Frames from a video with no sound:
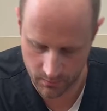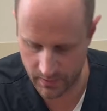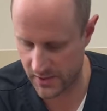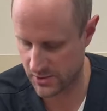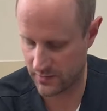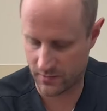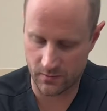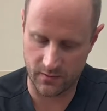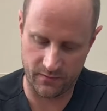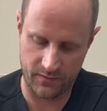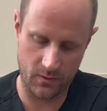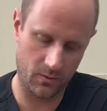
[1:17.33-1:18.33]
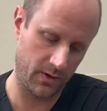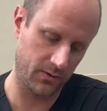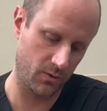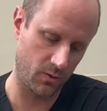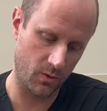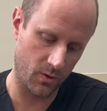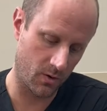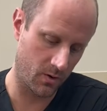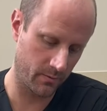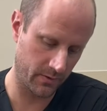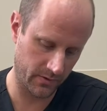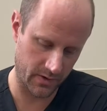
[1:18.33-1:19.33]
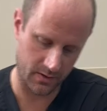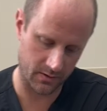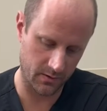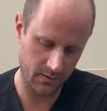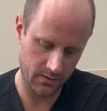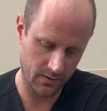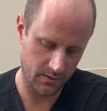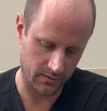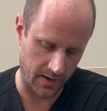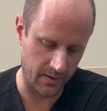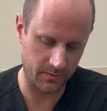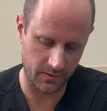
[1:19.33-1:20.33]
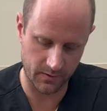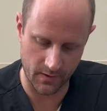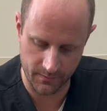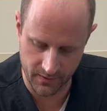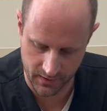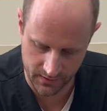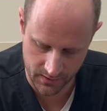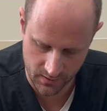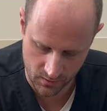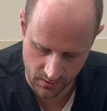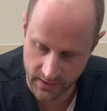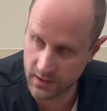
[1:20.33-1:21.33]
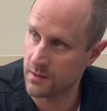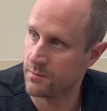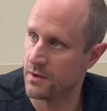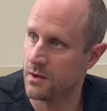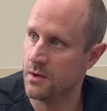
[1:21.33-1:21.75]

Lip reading: patients start to feel like their whole arm is kind of taped to something and they don't like it.